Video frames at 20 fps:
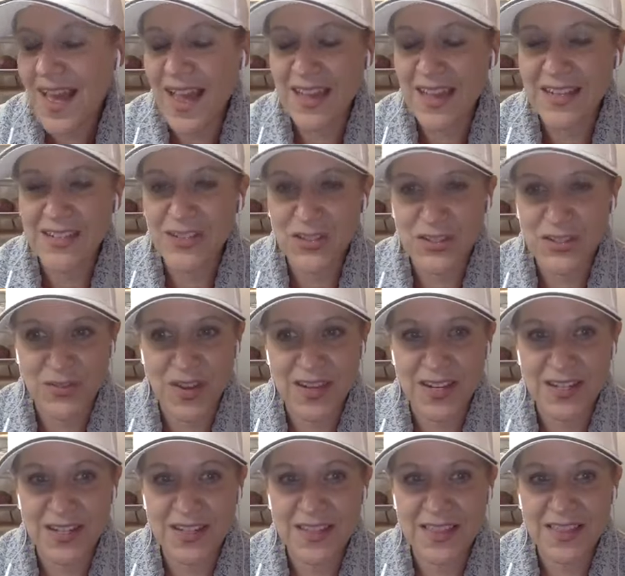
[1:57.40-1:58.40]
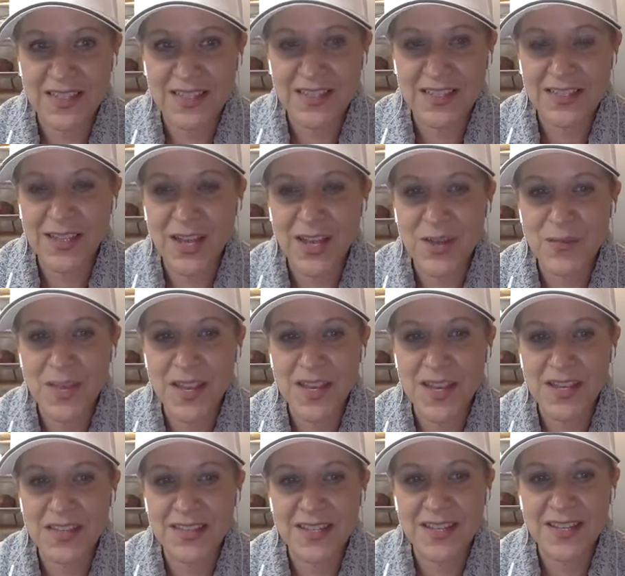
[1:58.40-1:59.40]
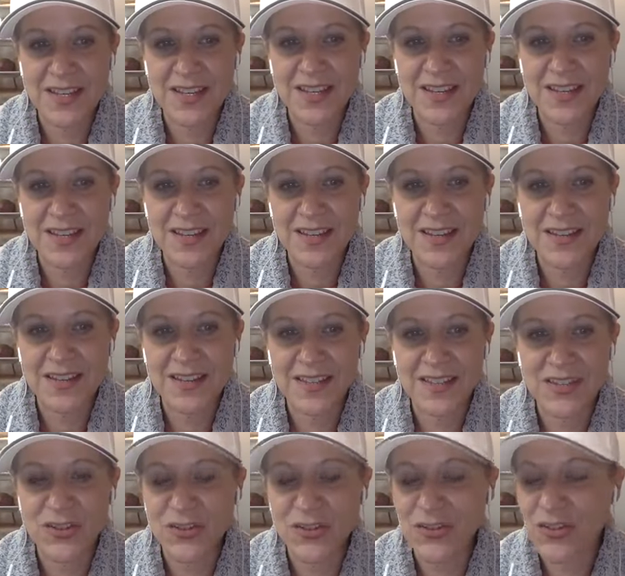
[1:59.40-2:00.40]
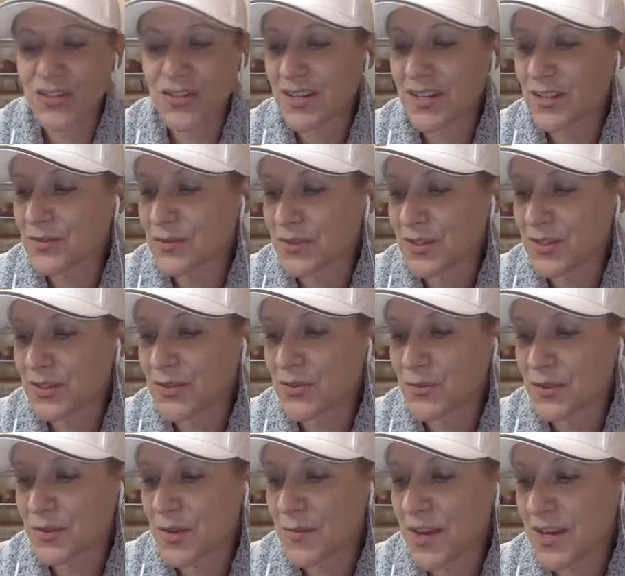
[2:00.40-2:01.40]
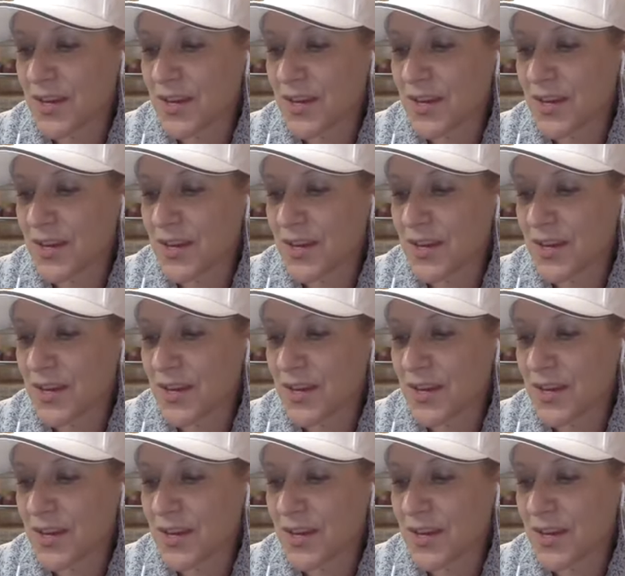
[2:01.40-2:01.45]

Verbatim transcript: And just finding that this amazing, this journey is really, truly